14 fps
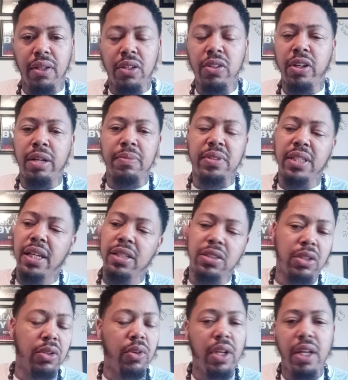You know what I'm saying?
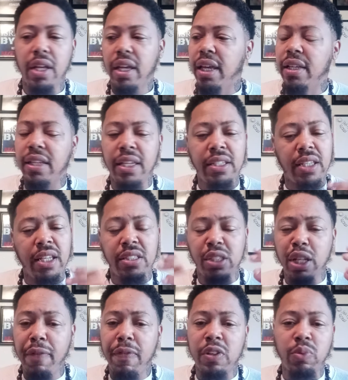So it's
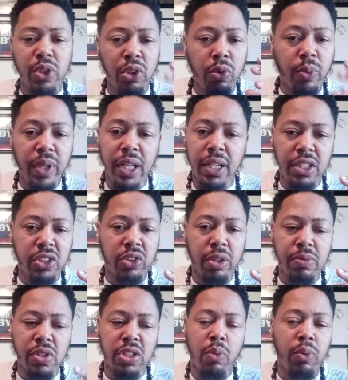different when you reading the
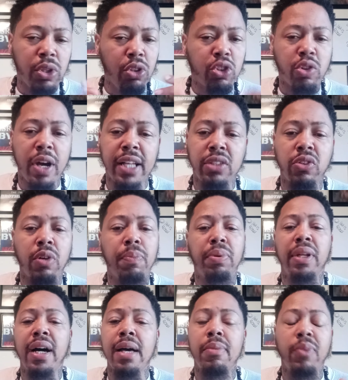scriptures and when you try to
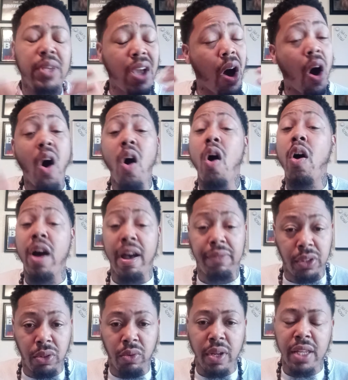apply them. We all have
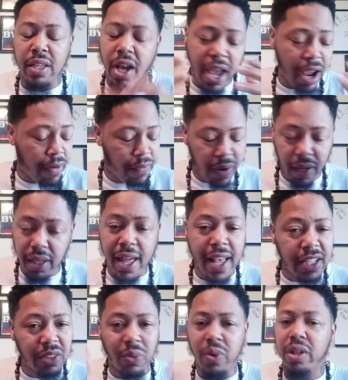to do that. Every
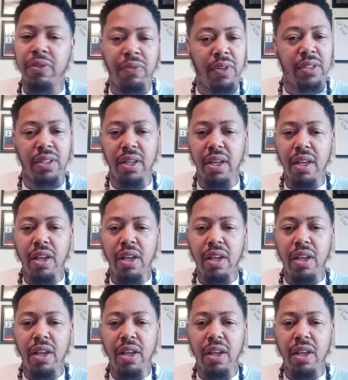last one of us.